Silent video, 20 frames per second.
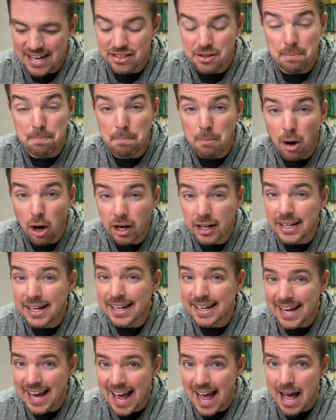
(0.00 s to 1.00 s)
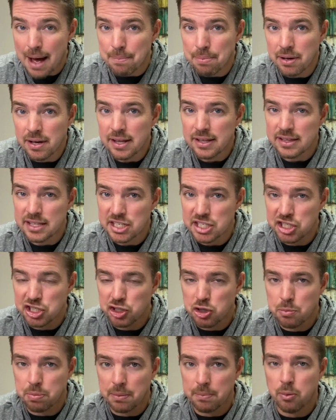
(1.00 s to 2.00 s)
The market cap, this is
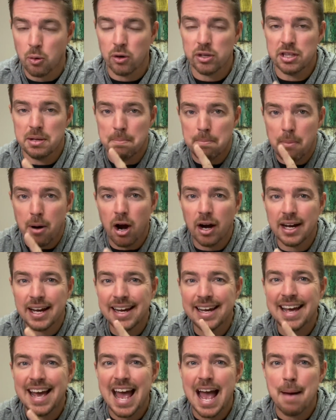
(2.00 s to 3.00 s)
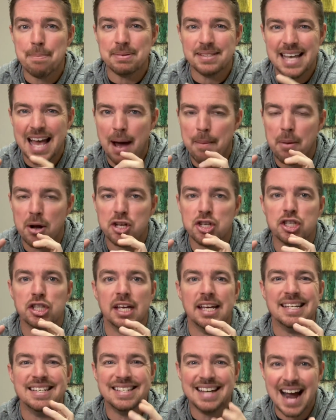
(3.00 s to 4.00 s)
super important. The market cap is how much the
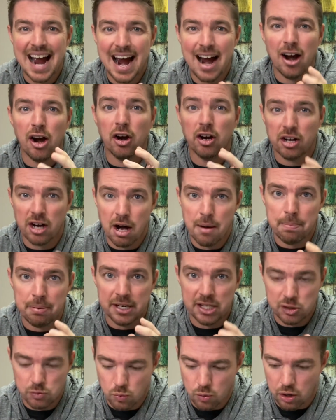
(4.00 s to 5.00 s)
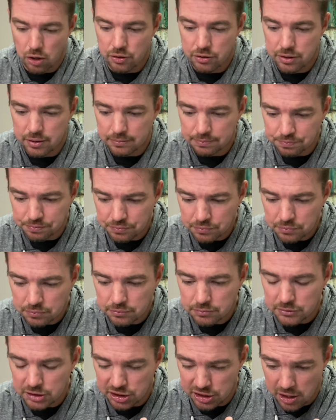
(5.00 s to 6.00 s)
entire company's worth.
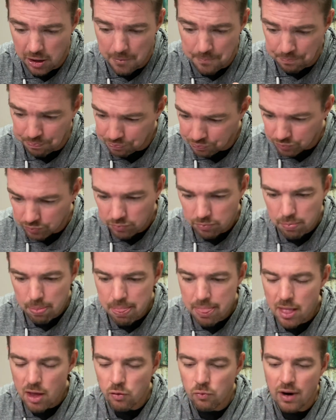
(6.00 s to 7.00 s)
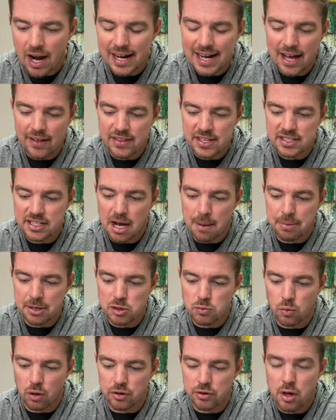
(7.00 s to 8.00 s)
So right now this company's
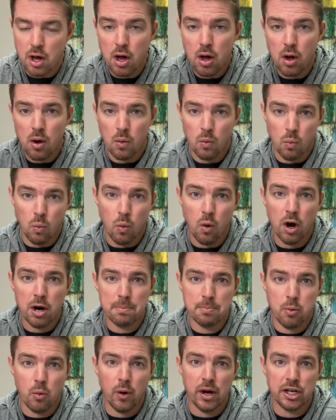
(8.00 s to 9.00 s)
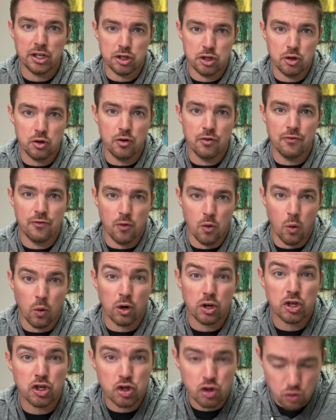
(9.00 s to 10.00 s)
worth
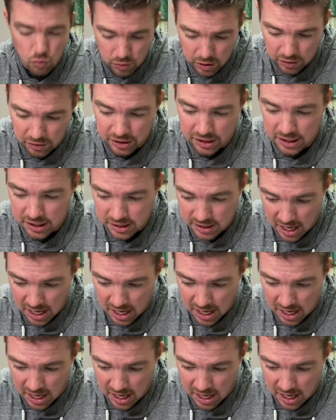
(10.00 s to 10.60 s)
$1.24 trillion.